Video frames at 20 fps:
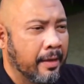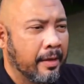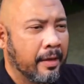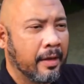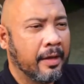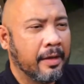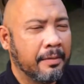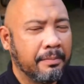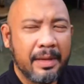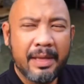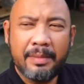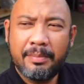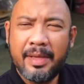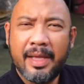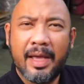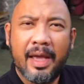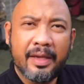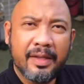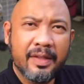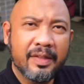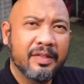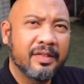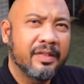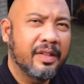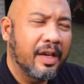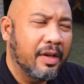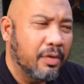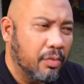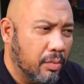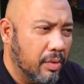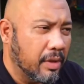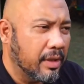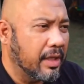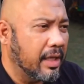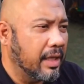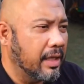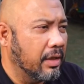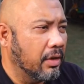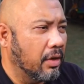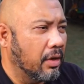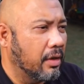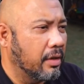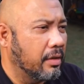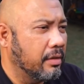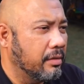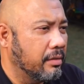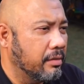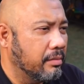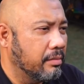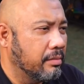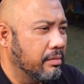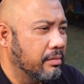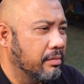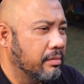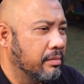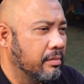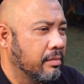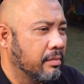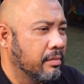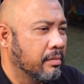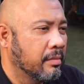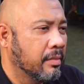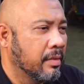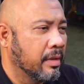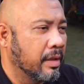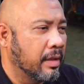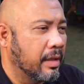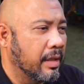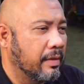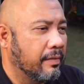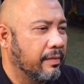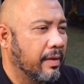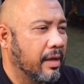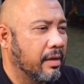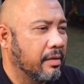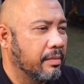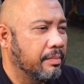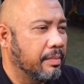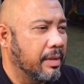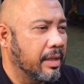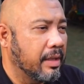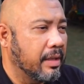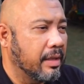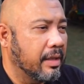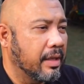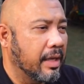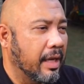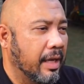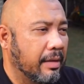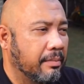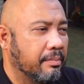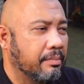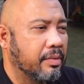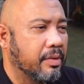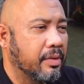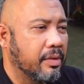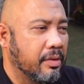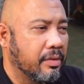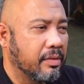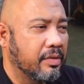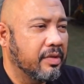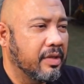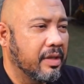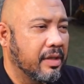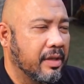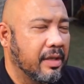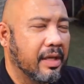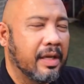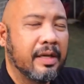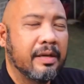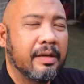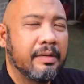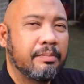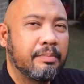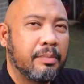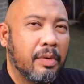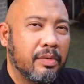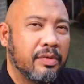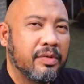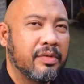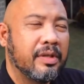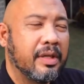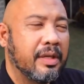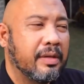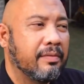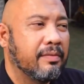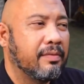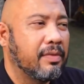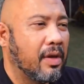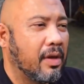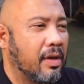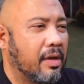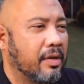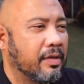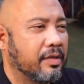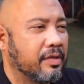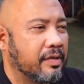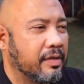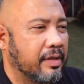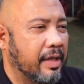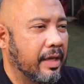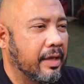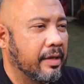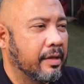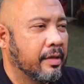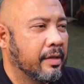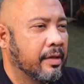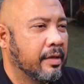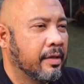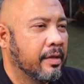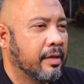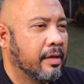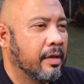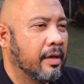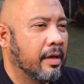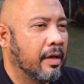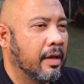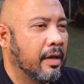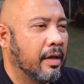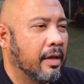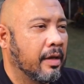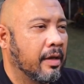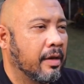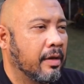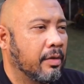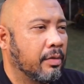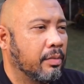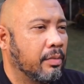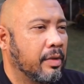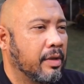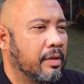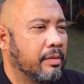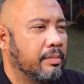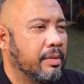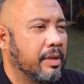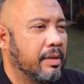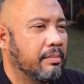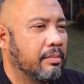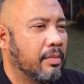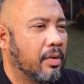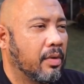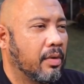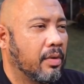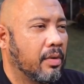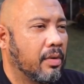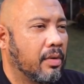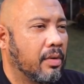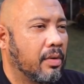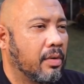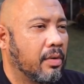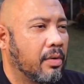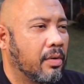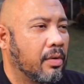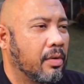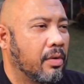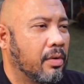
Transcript: I can start working on developing and producing and posting vlogs that will be more